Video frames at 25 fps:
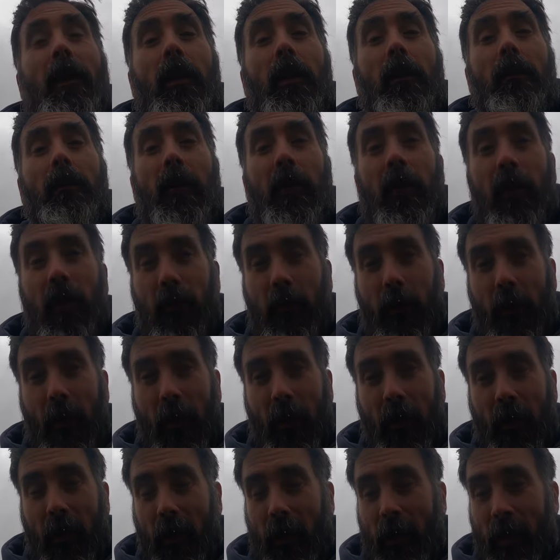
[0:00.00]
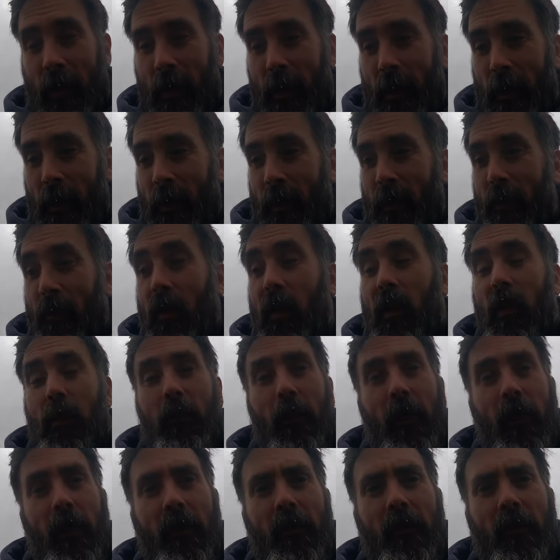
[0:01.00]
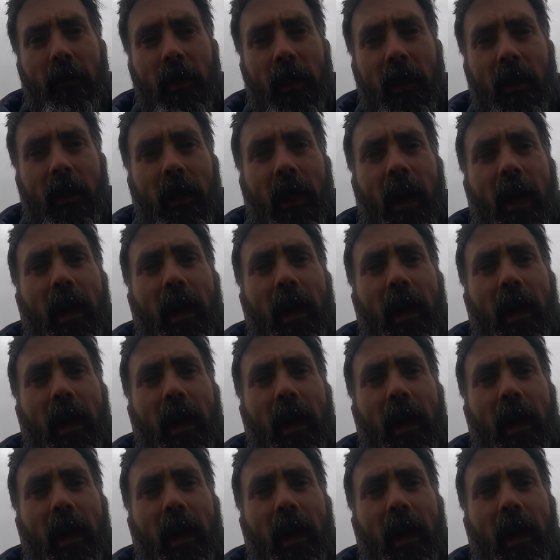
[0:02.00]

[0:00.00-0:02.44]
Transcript: new fisher person, fisherman, fisher